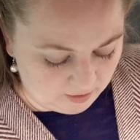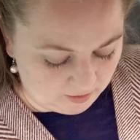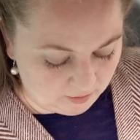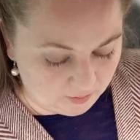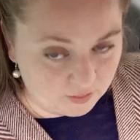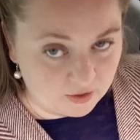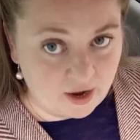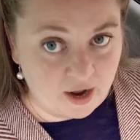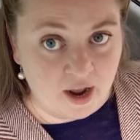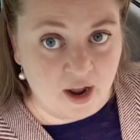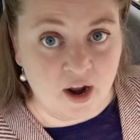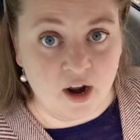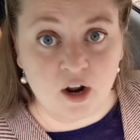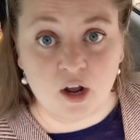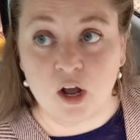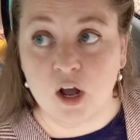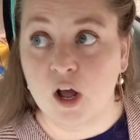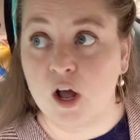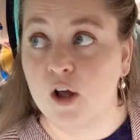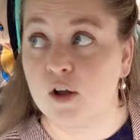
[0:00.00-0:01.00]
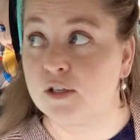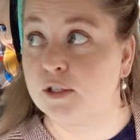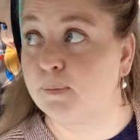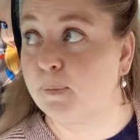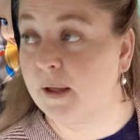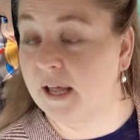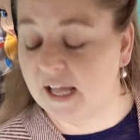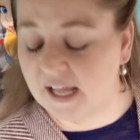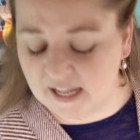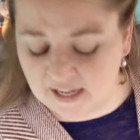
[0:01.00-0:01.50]
"There goes
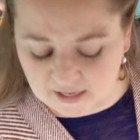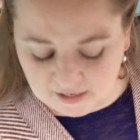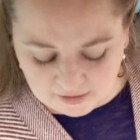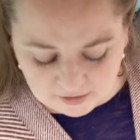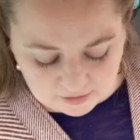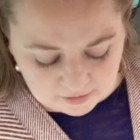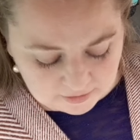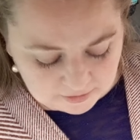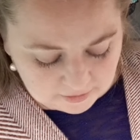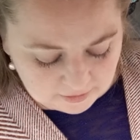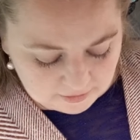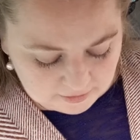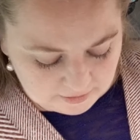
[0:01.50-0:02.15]
Bill!"